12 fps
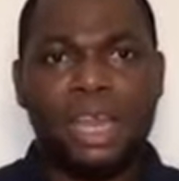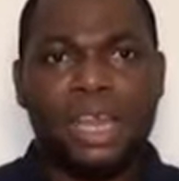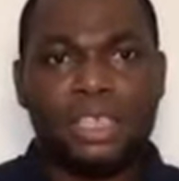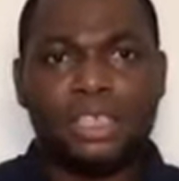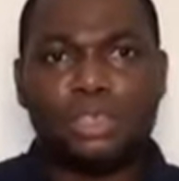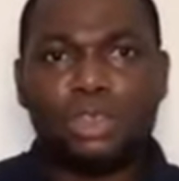
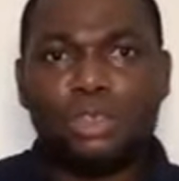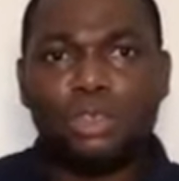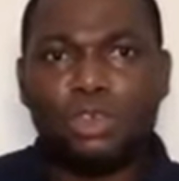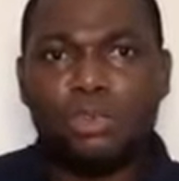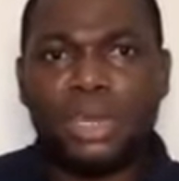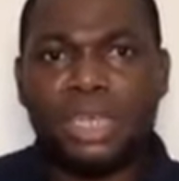It is not
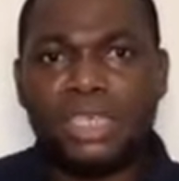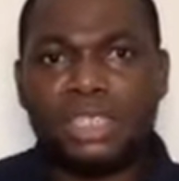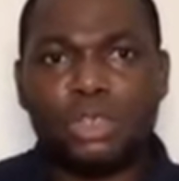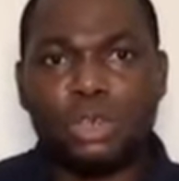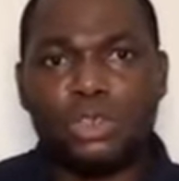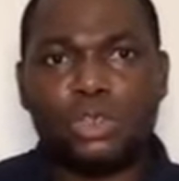Yoruba that
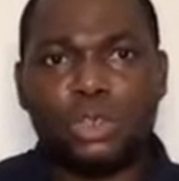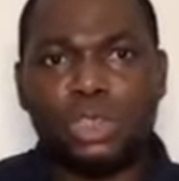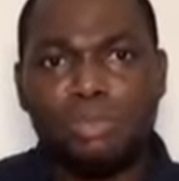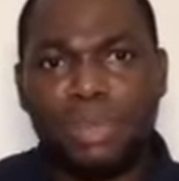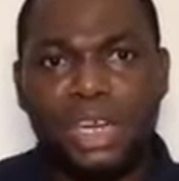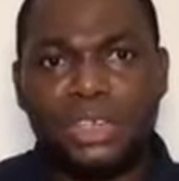is
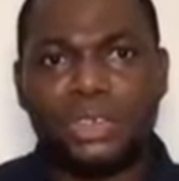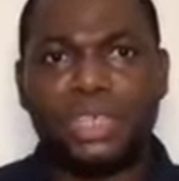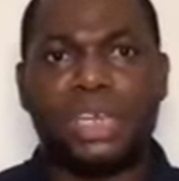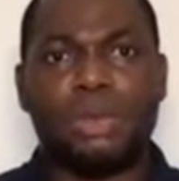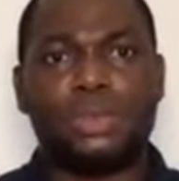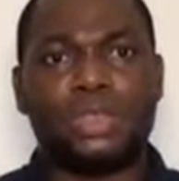controlling the military
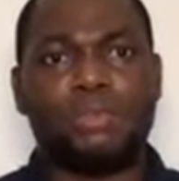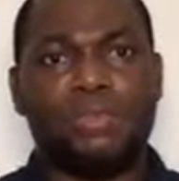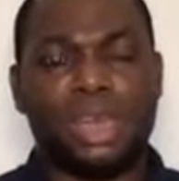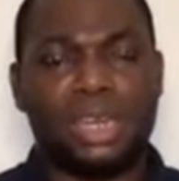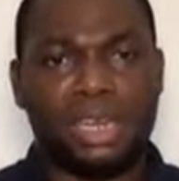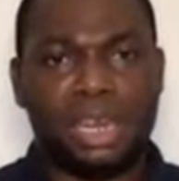in Hausa
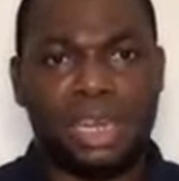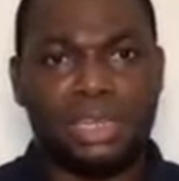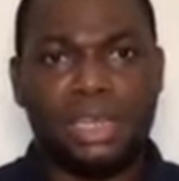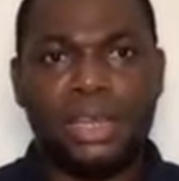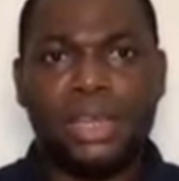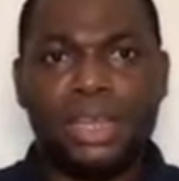Fulani land.